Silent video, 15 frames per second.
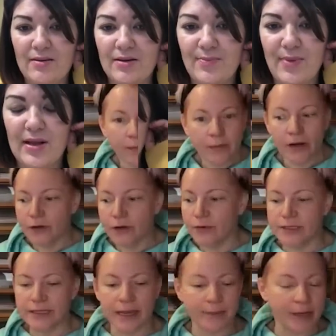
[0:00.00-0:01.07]
I always
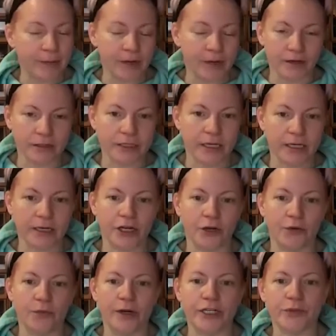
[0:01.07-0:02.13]
get people
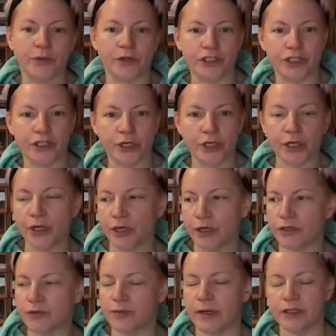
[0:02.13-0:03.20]
asking, which one should you
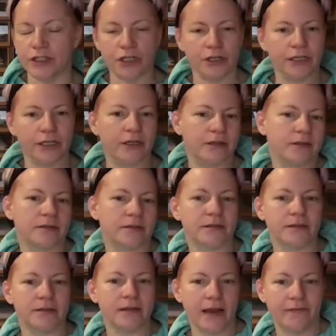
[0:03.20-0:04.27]
use? When should I
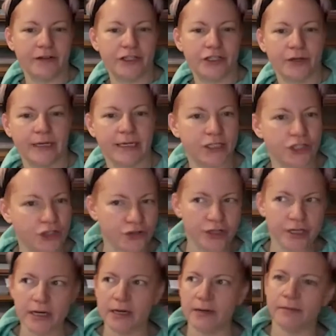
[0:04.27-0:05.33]
use heavy duty
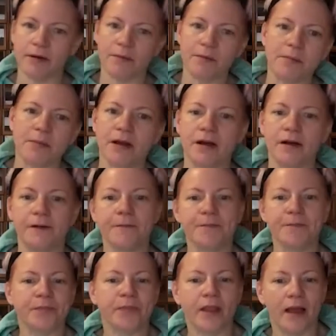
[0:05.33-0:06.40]
extreme? Blah blah blah.
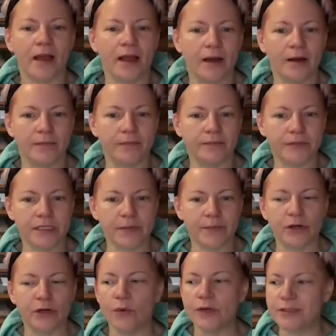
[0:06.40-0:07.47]
So
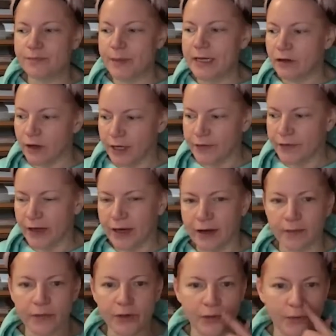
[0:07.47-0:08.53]
we'll always be like that,
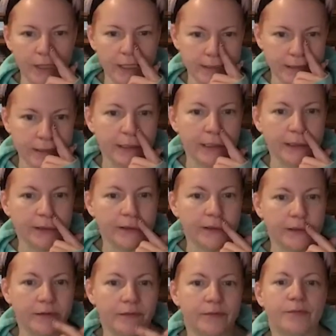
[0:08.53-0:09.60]
and we'll always,
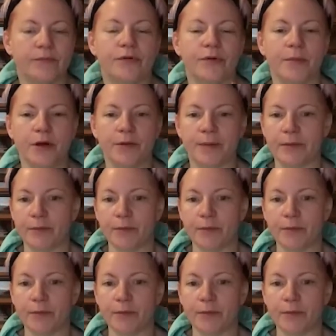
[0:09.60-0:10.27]
promote people.